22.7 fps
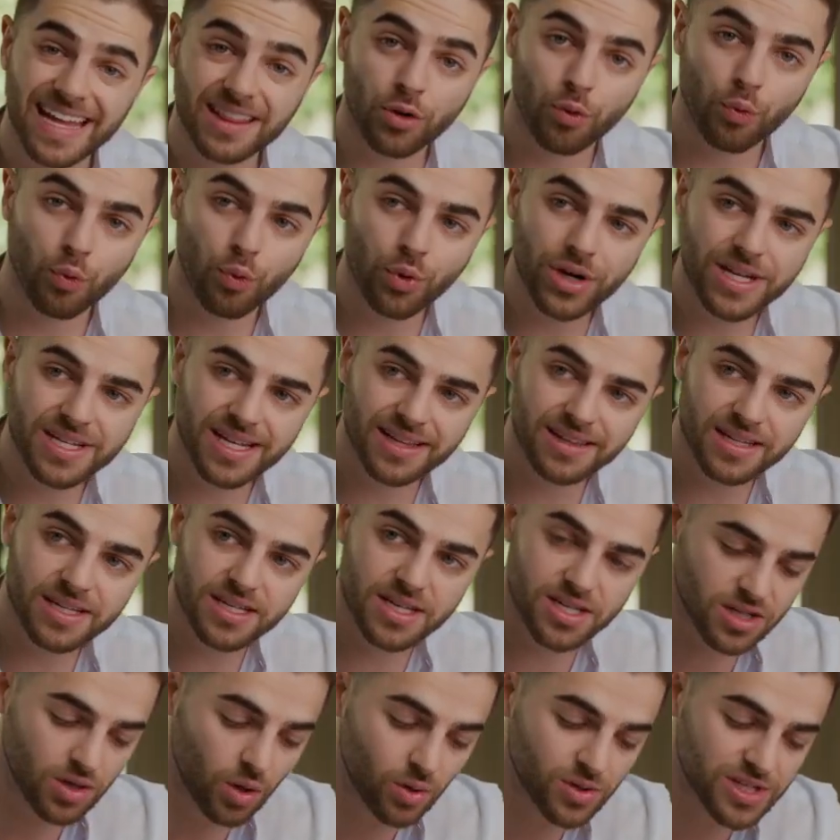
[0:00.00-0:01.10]
then the reason
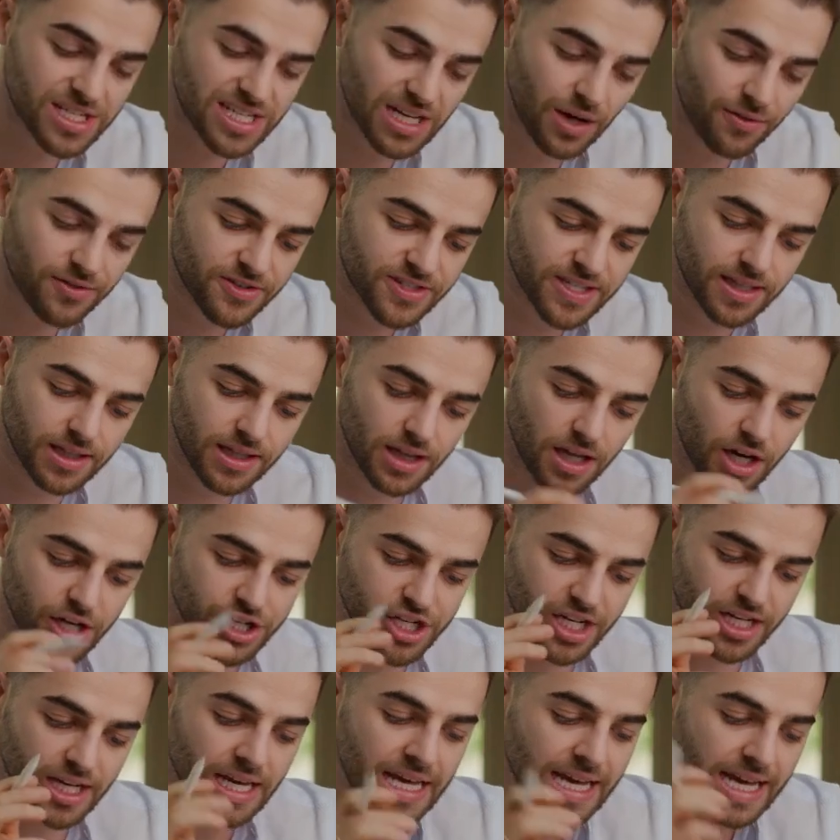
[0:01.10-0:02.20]
this is called self-sealing
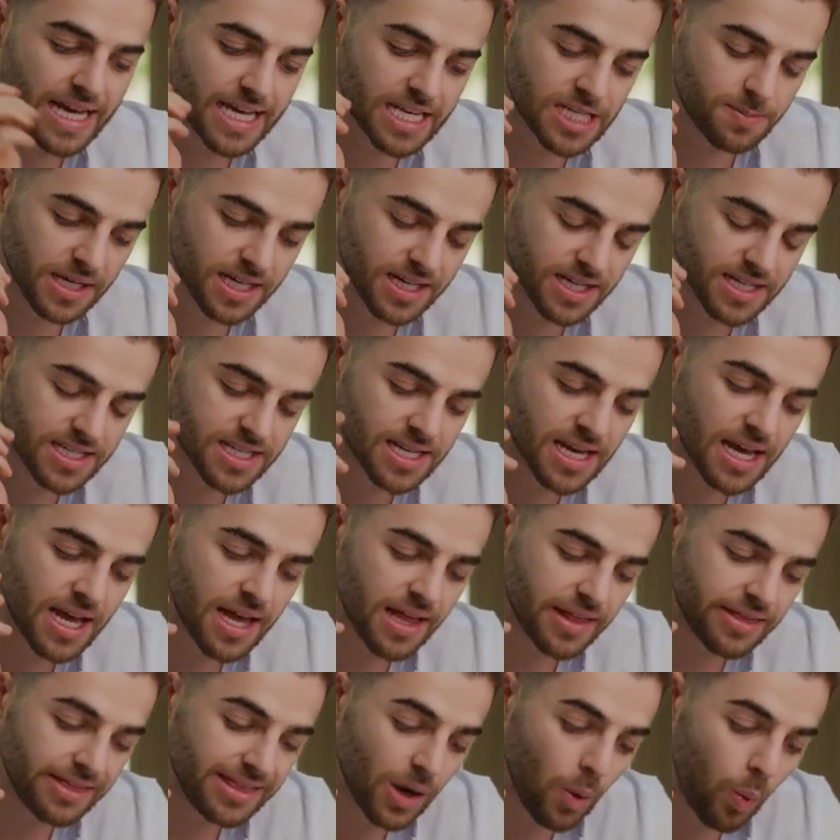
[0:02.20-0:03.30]
logic is because
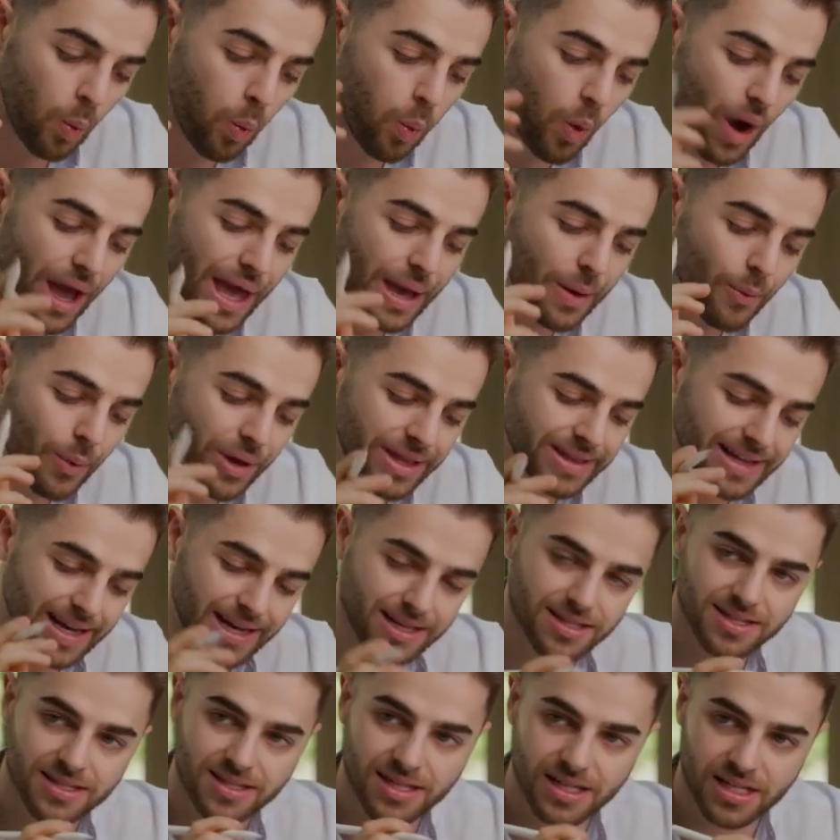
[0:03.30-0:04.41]
the way we
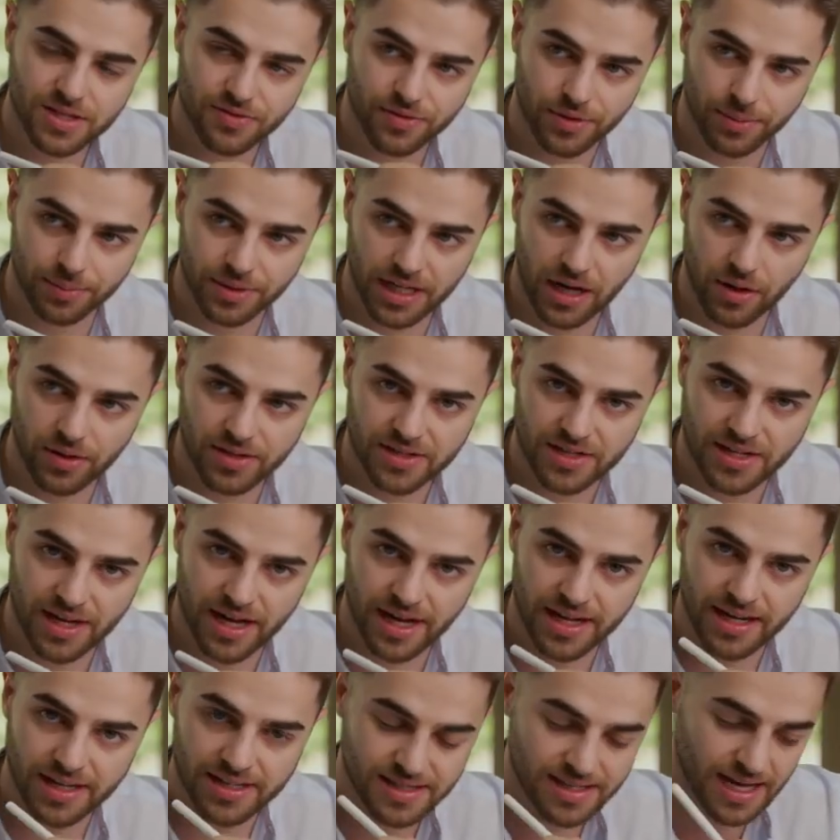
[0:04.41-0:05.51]
test things from the
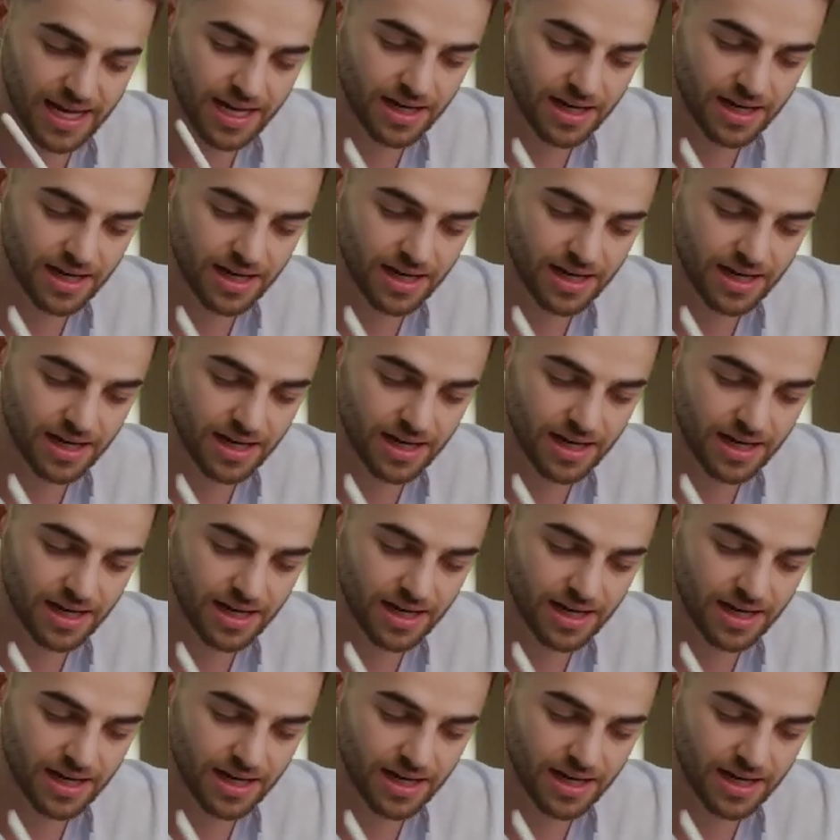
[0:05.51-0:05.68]
outside is